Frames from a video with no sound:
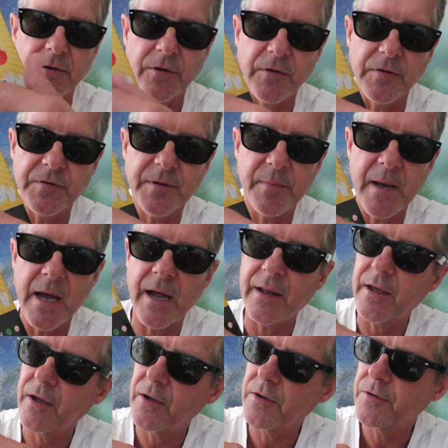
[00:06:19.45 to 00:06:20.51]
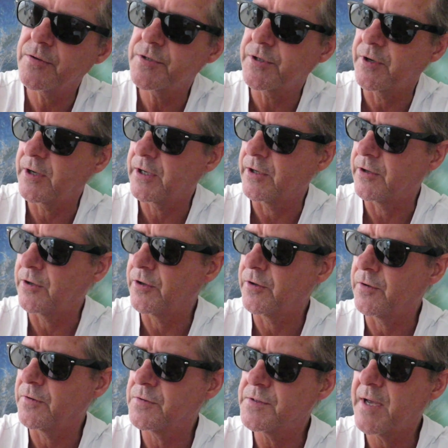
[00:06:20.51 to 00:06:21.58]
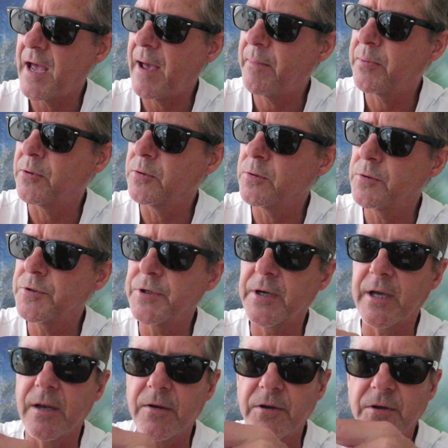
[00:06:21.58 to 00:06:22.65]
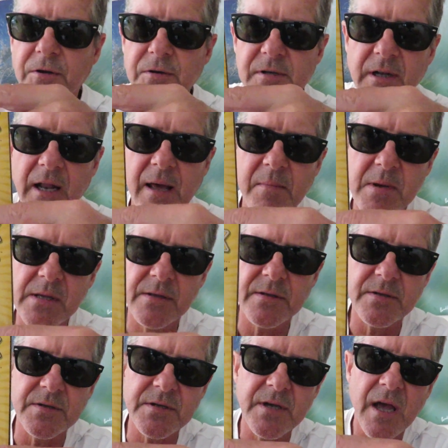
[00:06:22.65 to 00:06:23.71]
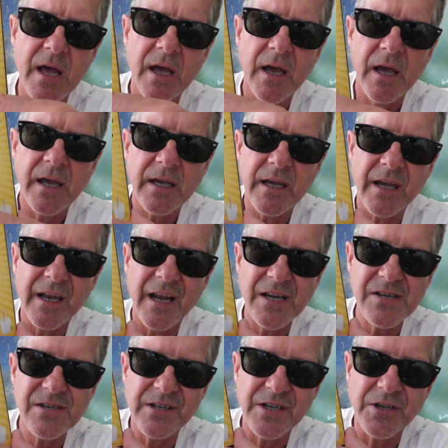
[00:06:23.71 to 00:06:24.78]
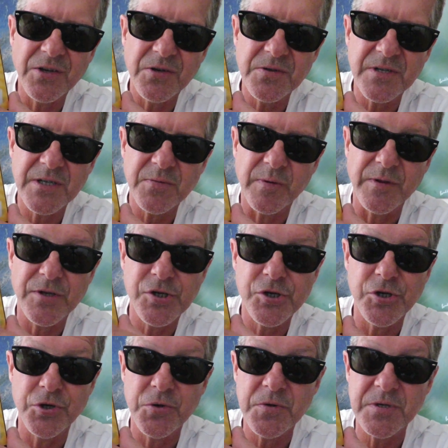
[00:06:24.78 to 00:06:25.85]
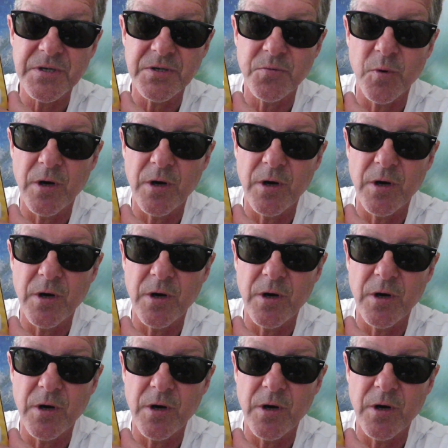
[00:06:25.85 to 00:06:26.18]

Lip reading: can use tomatoes, you can use apples, you can use lemons. You can actually use this with juice as